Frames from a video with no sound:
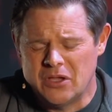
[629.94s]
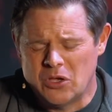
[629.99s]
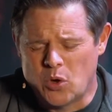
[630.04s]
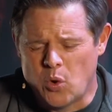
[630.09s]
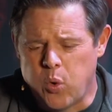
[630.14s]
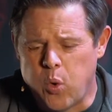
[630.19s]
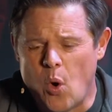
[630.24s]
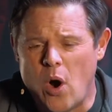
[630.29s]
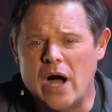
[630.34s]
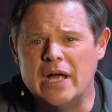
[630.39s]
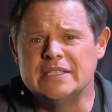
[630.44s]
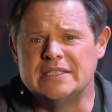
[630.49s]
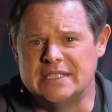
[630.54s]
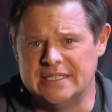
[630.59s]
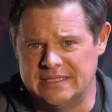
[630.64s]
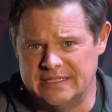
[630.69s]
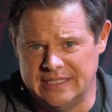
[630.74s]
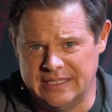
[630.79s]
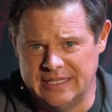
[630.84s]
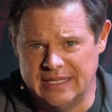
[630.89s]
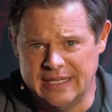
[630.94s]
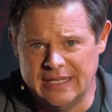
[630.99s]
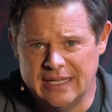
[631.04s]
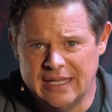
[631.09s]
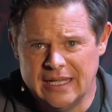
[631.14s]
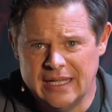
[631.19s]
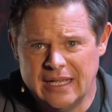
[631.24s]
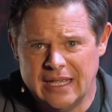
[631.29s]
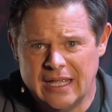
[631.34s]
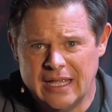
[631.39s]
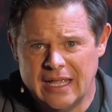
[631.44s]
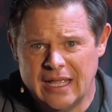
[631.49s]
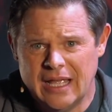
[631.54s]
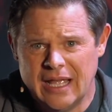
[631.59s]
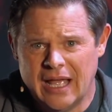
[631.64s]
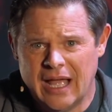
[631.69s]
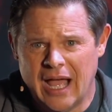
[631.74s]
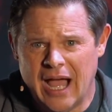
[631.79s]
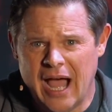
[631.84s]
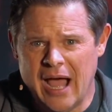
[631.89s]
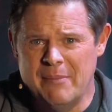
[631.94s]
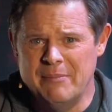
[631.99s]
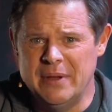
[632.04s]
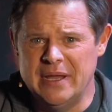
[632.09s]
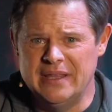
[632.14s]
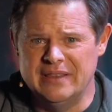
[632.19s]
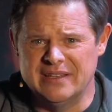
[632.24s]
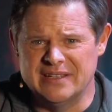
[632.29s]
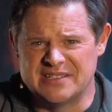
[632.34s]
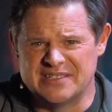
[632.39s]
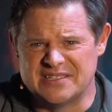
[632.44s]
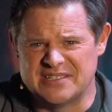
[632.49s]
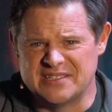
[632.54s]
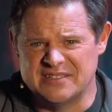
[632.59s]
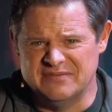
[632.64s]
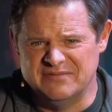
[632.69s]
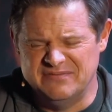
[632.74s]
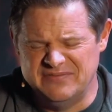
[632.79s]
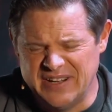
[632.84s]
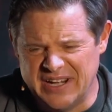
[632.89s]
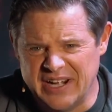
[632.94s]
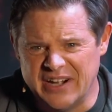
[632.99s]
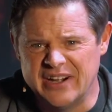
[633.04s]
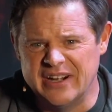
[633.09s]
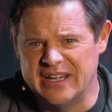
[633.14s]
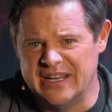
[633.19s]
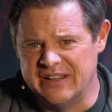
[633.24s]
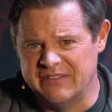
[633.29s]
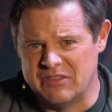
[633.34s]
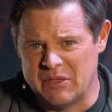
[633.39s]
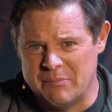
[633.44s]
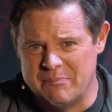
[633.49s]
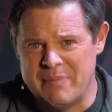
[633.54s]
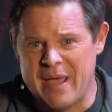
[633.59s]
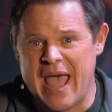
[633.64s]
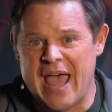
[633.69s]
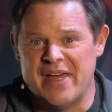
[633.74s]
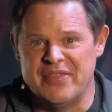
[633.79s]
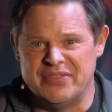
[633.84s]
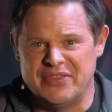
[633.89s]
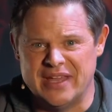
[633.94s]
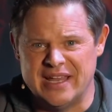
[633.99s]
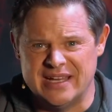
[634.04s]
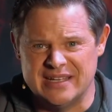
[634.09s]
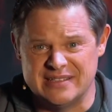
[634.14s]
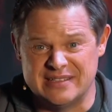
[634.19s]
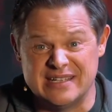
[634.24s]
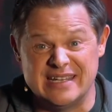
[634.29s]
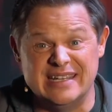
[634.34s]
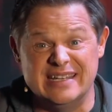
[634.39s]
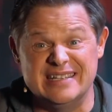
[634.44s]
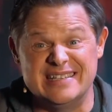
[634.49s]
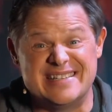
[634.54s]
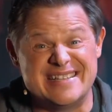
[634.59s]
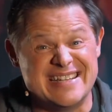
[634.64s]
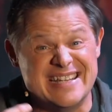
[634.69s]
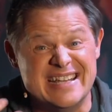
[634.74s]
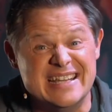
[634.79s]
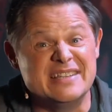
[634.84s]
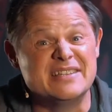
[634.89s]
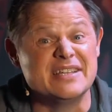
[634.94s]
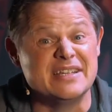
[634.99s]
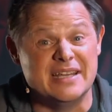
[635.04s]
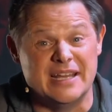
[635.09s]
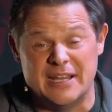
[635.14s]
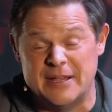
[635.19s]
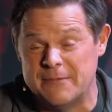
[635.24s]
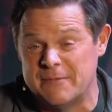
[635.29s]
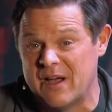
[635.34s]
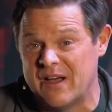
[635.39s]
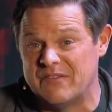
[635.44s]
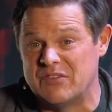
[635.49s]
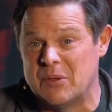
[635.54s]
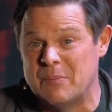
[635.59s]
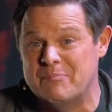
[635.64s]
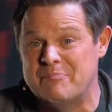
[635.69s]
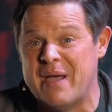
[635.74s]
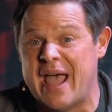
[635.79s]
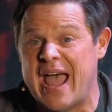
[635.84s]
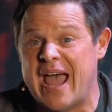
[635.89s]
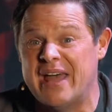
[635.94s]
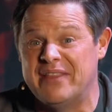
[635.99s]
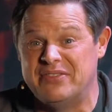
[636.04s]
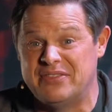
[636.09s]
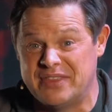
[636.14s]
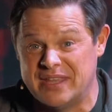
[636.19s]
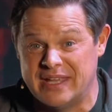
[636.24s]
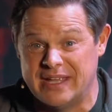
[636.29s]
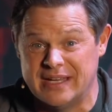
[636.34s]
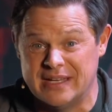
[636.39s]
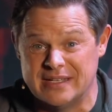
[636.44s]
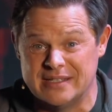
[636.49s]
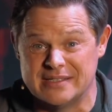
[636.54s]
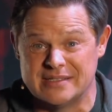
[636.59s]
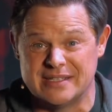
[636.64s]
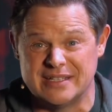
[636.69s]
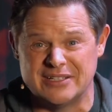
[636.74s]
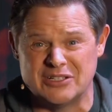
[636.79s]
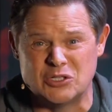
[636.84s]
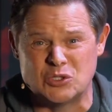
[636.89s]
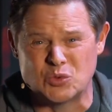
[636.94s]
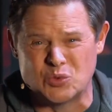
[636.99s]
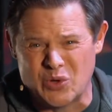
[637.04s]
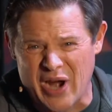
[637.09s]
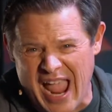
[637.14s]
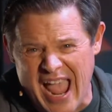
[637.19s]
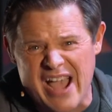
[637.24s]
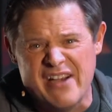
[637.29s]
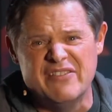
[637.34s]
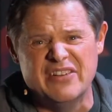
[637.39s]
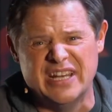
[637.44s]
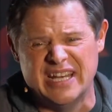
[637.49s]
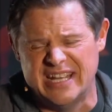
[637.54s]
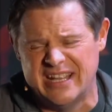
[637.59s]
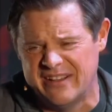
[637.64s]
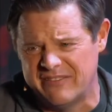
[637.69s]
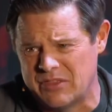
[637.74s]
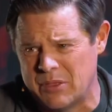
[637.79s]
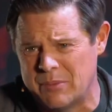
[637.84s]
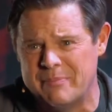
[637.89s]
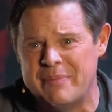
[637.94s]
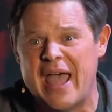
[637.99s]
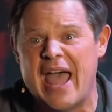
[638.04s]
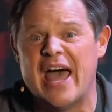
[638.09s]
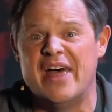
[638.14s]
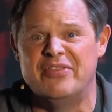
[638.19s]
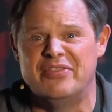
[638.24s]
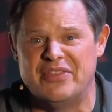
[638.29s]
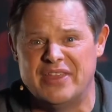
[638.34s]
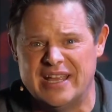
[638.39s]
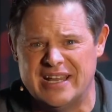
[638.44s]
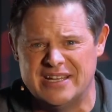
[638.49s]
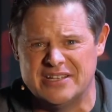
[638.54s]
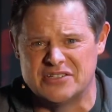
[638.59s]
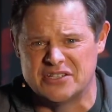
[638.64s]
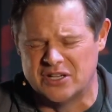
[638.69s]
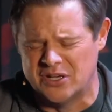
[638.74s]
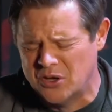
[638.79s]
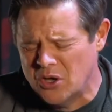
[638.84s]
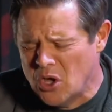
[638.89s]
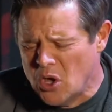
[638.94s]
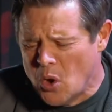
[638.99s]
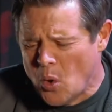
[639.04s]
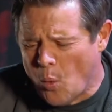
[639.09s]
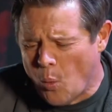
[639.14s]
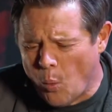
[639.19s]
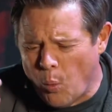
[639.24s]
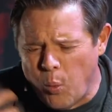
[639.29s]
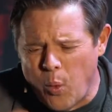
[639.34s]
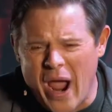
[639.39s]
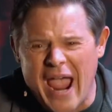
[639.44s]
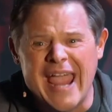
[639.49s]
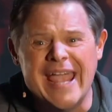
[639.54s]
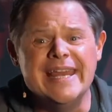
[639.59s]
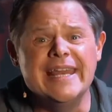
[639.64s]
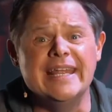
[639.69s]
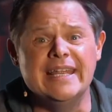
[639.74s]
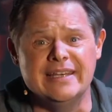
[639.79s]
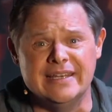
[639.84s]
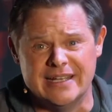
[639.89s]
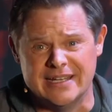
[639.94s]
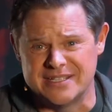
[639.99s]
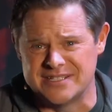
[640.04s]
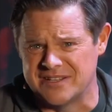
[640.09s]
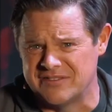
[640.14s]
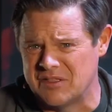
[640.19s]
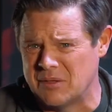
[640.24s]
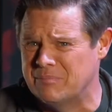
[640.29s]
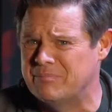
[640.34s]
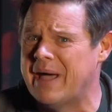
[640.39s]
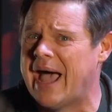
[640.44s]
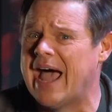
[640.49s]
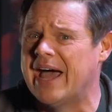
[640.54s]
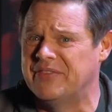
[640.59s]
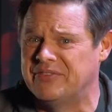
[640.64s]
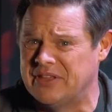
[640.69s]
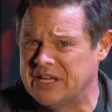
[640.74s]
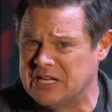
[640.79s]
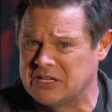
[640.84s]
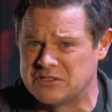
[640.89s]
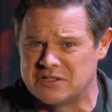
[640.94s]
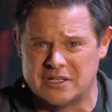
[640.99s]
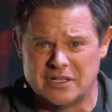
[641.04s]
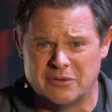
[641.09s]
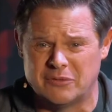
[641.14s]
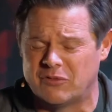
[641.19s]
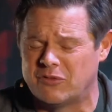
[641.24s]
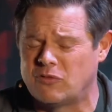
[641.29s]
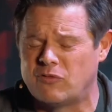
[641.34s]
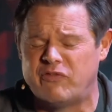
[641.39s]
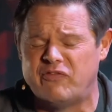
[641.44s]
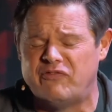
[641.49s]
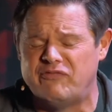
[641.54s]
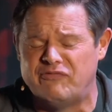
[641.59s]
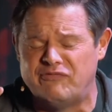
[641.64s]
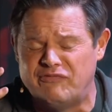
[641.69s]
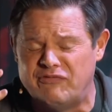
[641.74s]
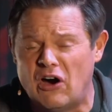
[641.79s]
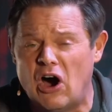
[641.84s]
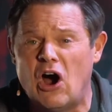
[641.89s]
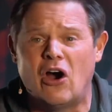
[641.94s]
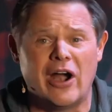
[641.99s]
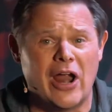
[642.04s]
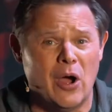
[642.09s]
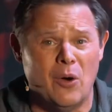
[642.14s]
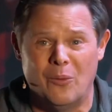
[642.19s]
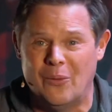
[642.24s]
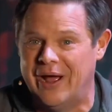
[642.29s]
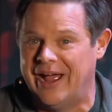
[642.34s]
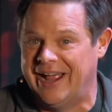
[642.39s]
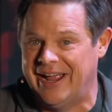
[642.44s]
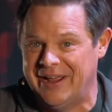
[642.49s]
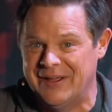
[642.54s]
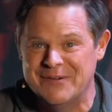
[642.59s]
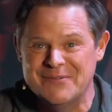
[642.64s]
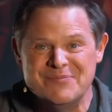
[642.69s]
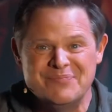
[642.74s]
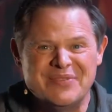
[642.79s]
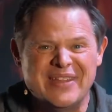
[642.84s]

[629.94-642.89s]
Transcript: quantity. I mean, the severity of the bad things, the intensity of the bad things, the gravity of the bad things, the weightiness of the bad things, you far outweigh